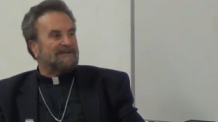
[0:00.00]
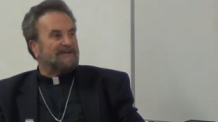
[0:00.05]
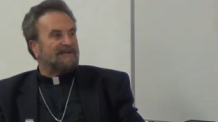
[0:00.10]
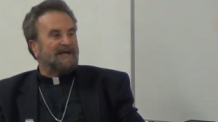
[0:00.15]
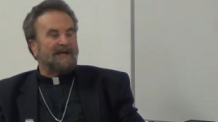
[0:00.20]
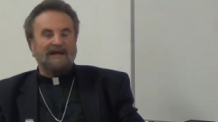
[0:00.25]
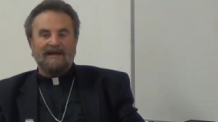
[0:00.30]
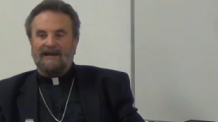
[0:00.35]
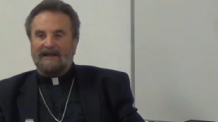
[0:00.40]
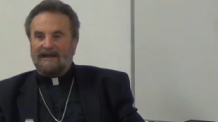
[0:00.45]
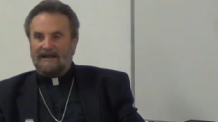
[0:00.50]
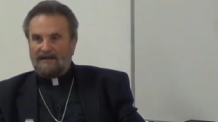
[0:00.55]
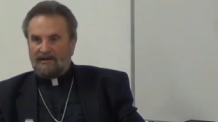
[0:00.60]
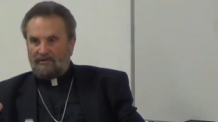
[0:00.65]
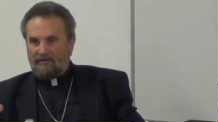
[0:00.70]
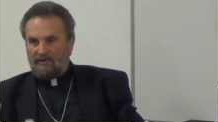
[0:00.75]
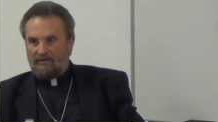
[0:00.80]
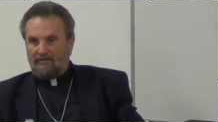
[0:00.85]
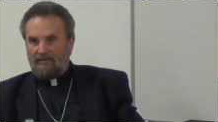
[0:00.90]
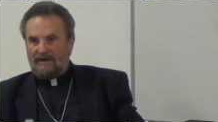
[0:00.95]
in a
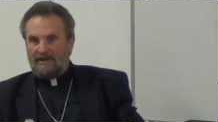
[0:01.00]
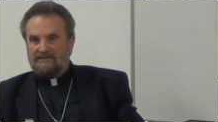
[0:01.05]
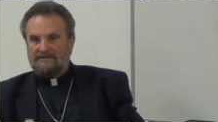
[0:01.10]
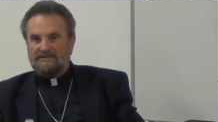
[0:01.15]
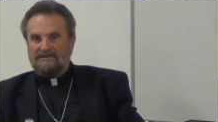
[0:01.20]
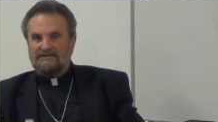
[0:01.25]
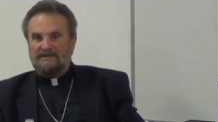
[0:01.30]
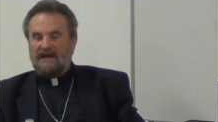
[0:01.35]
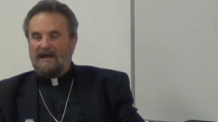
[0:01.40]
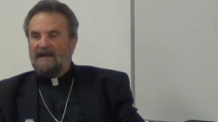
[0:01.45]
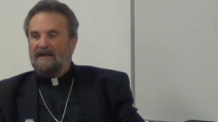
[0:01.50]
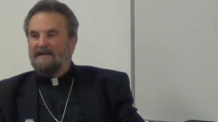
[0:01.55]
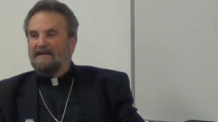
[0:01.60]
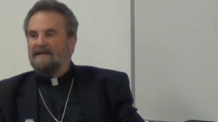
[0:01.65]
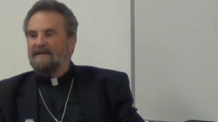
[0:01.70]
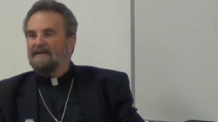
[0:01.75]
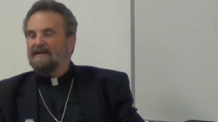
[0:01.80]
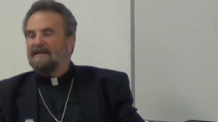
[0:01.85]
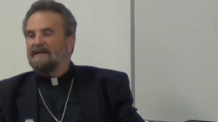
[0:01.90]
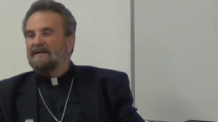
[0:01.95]
Hellenic or Greek
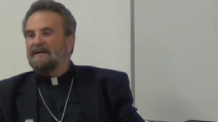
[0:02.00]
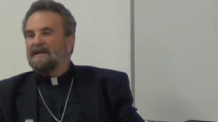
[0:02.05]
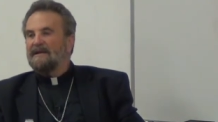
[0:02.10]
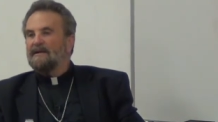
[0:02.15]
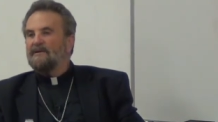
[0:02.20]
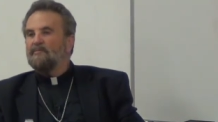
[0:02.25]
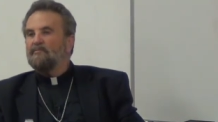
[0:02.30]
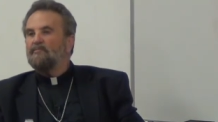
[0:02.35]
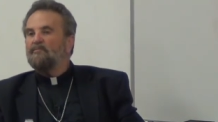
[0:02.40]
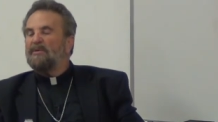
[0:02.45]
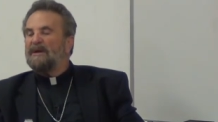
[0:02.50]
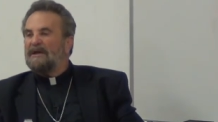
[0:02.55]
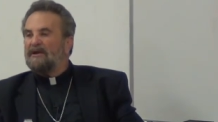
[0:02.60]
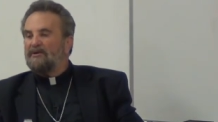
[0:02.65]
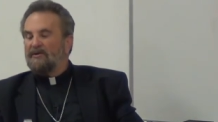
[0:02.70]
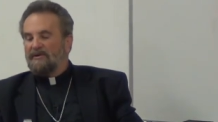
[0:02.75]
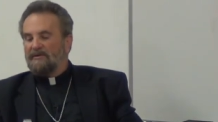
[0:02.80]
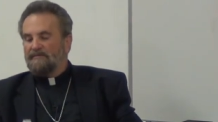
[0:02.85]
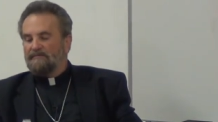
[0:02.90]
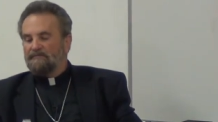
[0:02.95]
society.
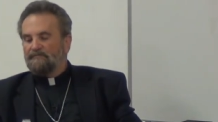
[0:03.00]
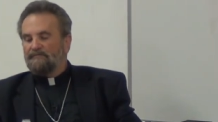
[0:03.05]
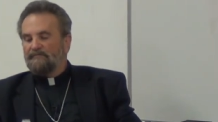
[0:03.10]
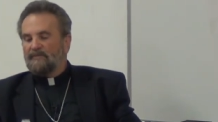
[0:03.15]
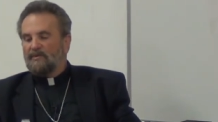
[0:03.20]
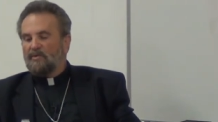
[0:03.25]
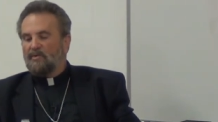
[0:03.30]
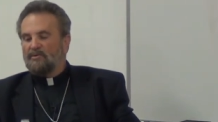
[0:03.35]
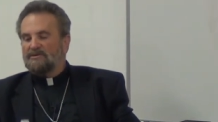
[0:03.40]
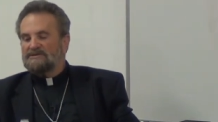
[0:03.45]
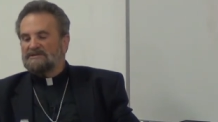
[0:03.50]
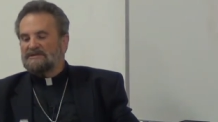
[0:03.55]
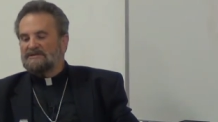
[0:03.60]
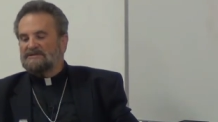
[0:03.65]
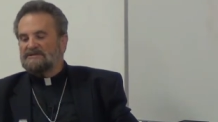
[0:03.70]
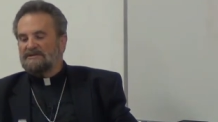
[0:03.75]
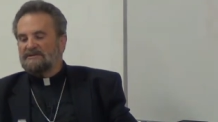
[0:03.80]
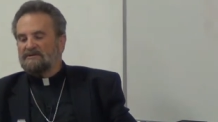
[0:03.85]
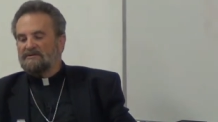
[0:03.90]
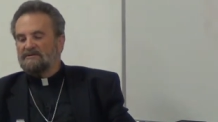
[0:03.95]
Peter, who is
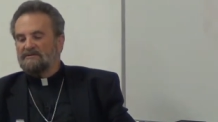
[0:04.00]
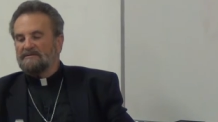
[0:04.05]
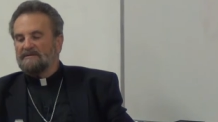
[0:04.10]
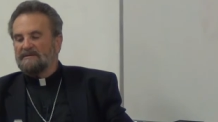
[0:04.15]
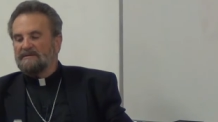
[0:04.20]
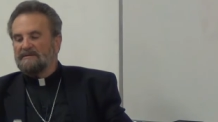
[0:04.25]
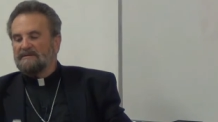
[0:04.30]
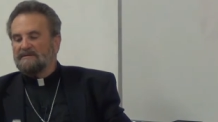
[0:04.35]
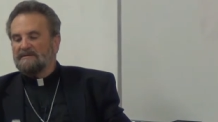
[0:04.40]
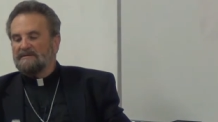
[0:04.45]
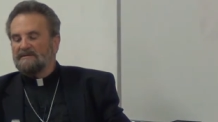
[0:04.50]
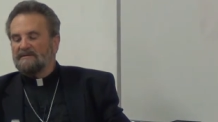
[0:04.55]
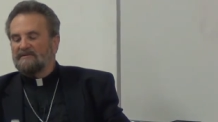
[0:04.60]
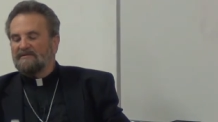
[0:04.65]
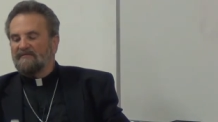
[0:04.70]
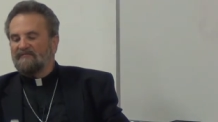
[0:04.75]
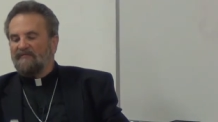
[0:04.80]
considered the